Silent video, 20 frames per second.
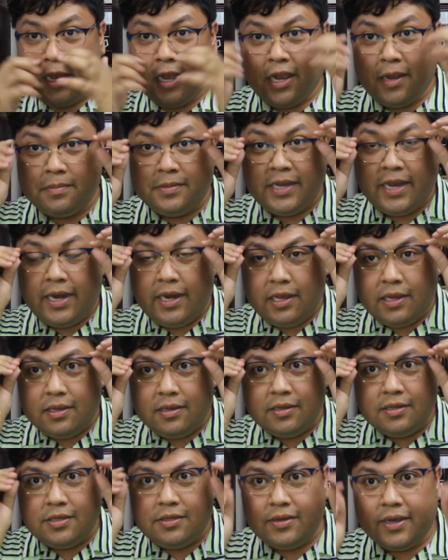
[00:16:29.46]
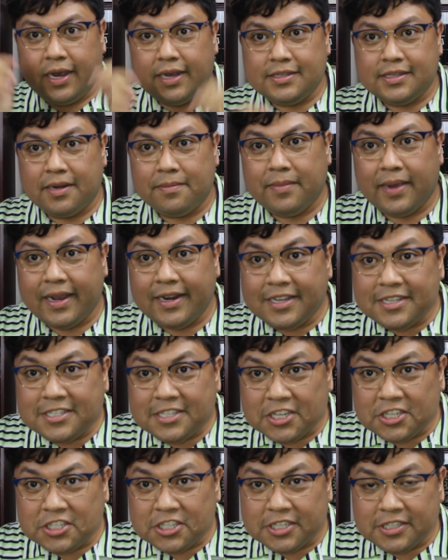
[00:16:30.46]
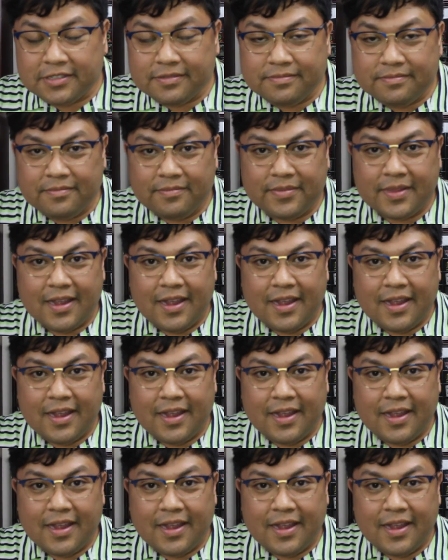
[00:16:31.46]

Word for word: updating you guys on my decision.